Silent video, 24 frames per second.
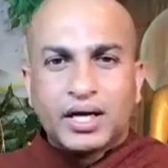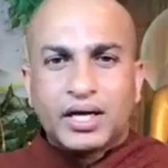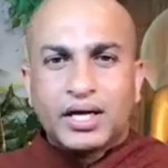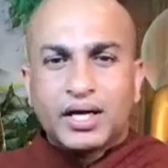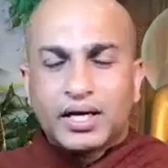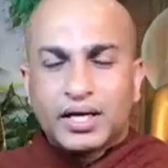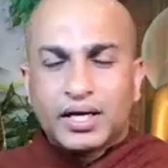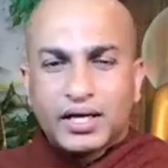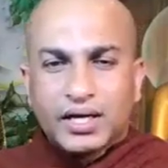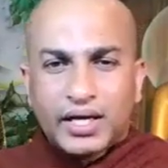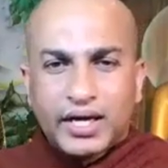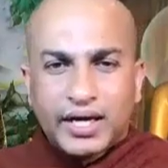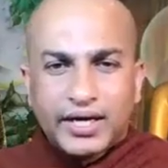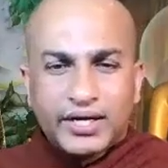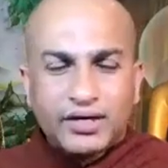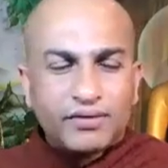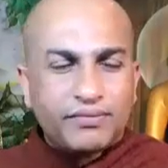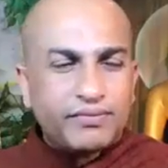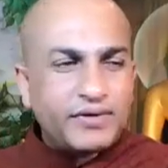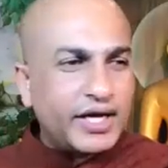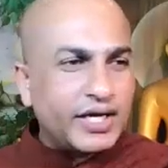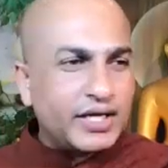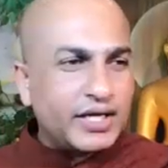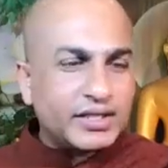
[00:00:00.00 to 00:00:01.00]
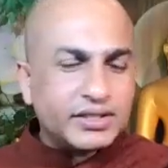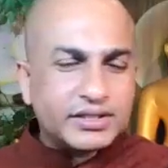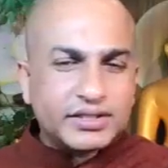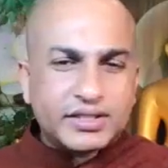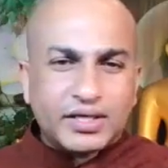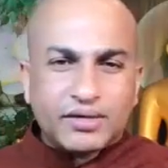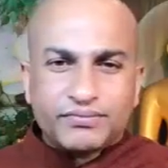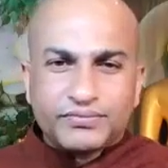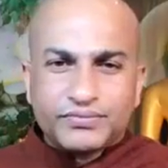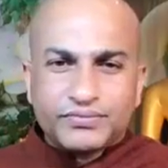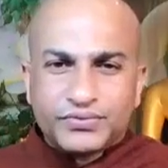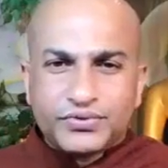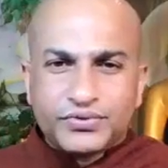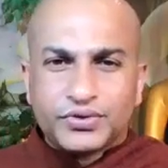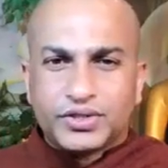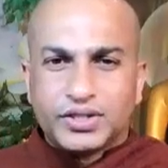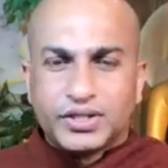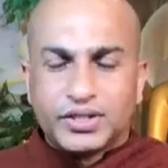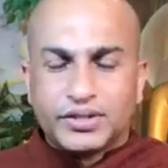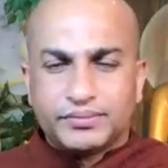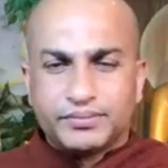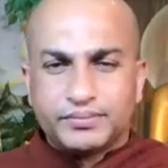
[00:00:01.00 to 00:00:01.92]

uh, kind of like uh, some food